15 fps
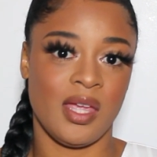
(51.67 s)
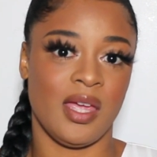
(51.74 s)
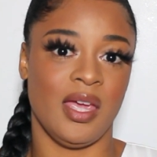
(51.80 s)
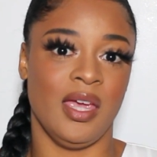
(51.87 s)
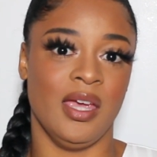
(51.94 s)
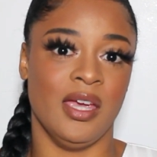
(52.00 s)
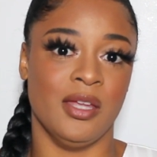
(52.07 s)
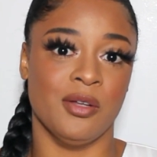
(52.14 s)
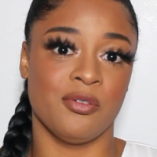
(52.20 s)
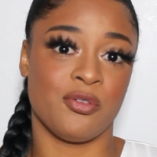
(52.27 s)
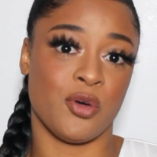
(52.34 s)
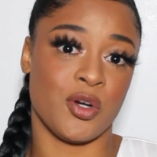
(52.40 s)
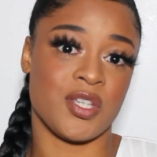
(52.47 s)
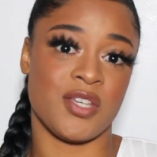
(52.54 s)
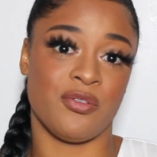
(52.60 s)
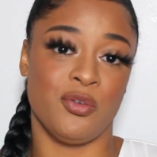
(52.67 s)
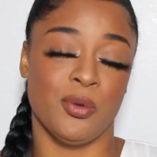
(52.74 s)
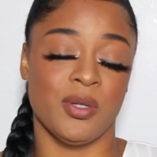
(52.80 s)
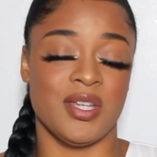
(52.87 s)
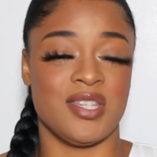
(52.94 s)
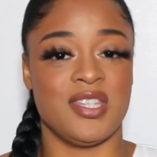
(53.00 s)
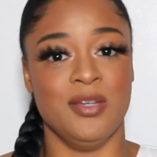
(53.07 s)
And of course, if you
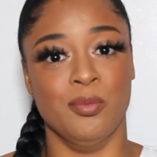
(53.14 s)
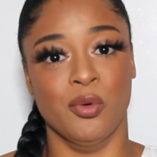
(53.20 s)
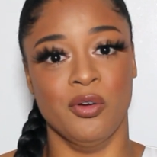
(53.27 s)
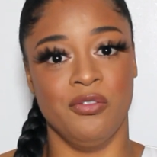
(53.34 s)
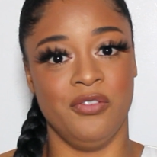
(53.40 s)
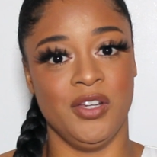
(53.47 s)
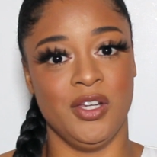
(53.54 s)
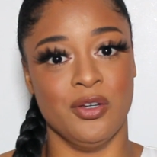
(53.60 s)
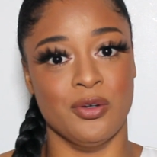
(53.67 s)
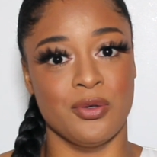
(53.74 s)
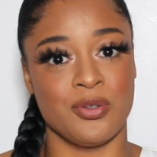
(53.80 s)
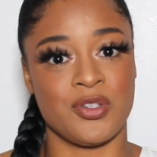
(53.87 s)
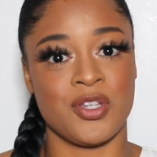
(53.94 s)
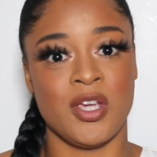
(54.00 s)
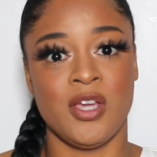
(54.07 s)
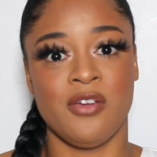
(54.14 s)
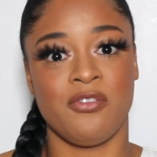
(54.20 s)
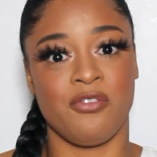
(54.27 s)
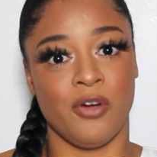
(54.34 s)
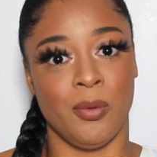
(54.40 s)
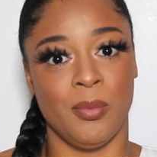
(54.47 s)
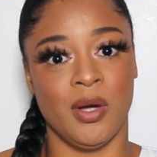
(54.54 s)
want to see more videos
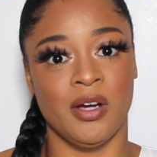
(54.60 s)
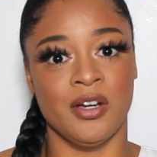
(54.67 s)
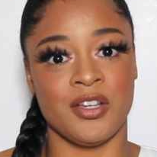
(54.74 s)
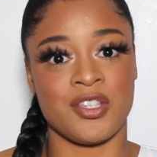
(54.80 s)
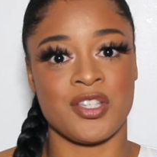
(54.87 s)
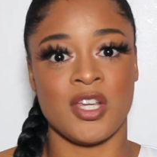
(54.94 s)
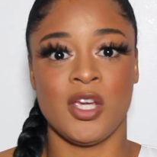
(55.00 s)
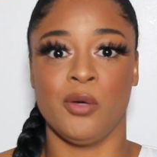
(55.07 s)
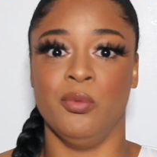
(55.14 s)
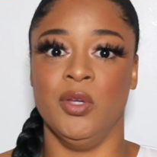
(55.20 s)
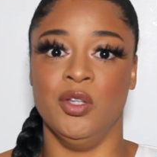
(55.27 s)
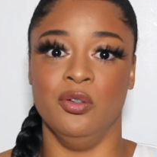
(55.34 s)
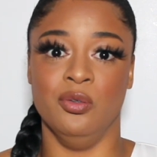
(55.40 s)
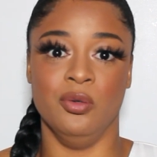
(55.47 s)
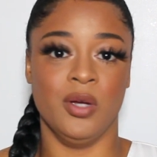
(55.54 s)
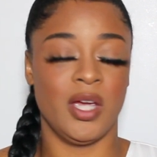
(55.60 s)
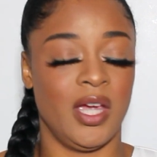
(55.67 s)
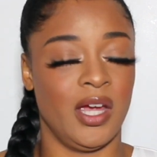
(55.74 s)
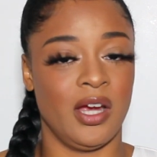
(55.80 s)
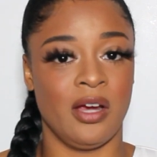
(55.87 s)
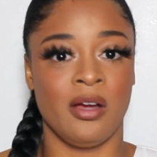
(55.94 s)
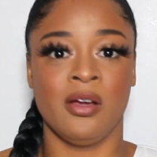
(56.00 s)
from us, we do
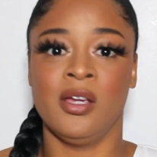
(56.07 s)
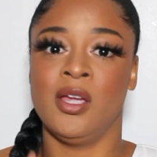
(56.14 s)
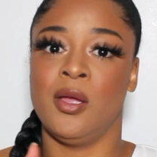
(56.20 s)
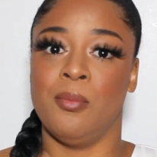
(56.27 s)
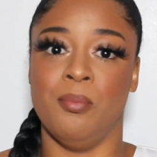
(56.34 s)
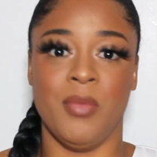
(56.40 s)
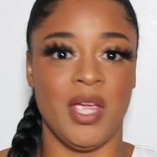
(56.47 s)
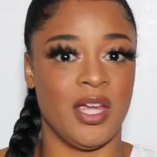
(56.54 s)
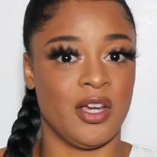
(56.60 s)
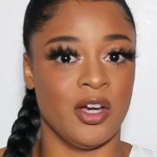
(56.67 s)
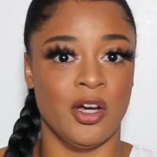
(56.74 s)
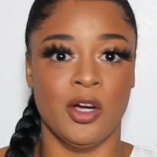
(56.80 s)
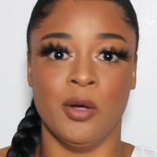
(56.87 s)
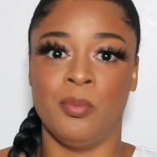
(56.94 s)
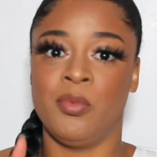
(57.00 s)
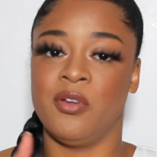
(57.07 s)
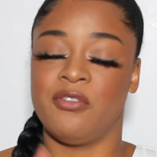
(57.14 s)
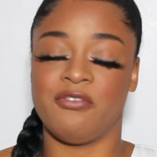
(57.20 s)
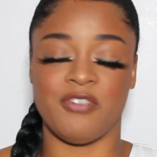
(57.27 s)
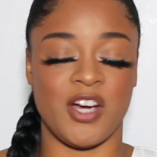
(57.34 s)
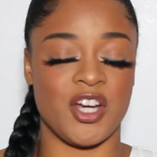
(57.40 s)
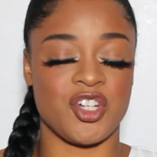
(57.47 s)
hair, makeup,
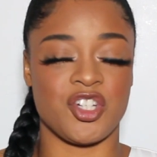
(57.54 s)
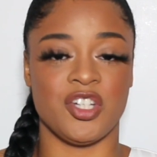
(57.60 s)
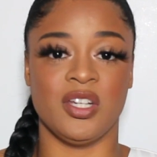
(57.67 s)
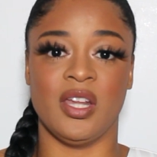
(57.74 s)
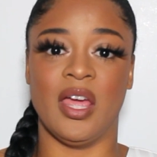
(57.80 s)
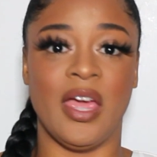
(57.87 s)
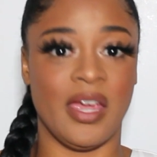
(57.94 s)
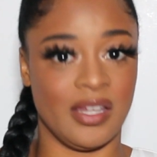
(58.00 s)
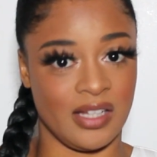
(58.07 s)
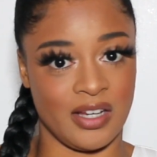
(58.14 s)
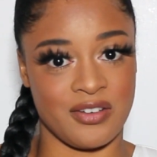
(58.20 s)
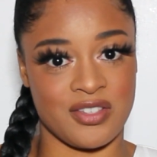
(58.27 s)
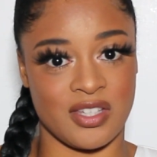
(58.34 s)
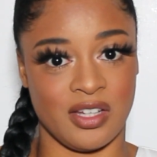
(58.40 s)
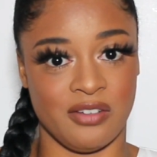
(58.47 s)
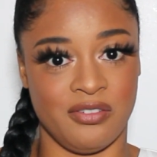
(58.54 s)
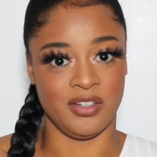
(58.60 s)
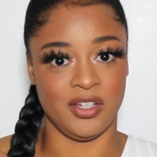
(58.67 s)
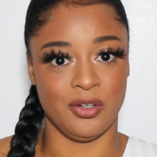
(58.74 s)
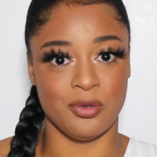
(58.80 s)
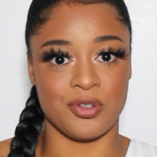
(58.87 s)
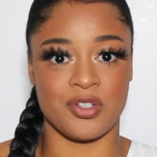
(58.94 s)
fashion, and lifestyle
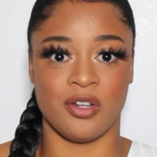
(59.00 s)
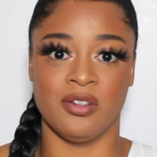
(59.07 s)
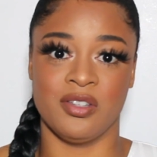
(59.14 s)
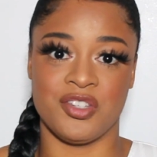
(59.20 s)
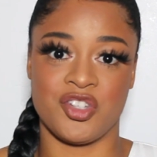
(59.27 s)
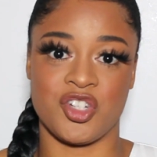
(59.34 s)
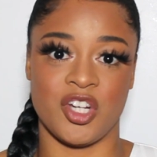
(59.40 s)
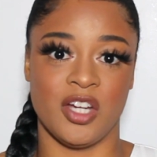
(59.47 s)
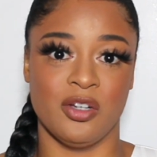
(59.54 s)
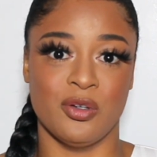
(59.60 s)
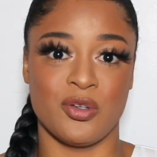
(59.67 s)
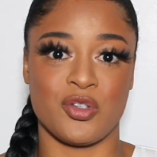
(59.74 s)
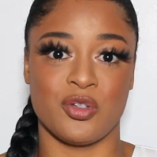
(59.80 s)
videos on this channel.